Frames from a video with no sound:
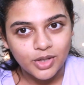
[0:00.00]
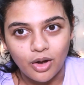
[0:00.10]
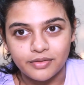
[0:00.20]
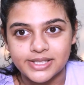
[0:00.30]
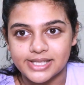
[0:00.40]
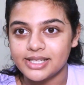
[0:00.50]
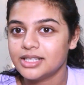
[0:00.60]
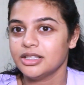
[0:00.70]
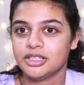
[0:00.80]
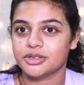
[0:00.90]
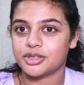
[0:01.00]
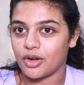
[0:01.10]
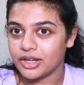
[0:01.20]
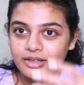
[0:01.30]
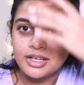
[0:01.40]
Obviously, you saw
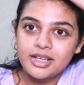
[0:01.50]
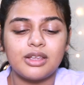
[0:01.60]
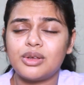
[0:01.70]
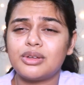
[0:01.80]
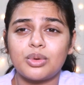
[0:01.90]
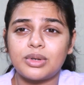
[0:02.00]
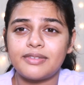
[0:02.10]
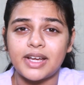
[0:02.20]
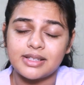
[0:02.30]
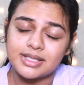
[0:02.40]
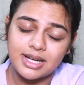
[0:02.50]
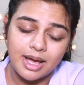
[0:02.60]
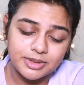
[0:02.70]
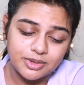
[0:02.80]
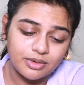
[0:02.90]
it. You can totally find this in
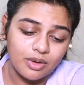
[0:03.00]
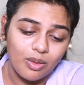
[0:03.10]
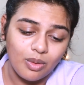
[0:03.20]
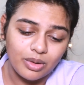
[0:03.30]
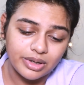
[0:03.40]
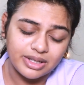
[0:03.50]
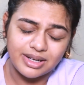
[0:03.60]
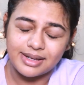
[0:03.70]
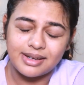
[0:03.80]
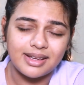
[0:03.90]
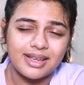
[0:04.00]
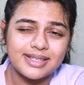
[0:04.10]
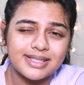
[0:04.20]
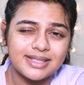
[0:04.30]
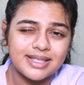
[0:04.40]
Amazon or in Nykaa, I guess.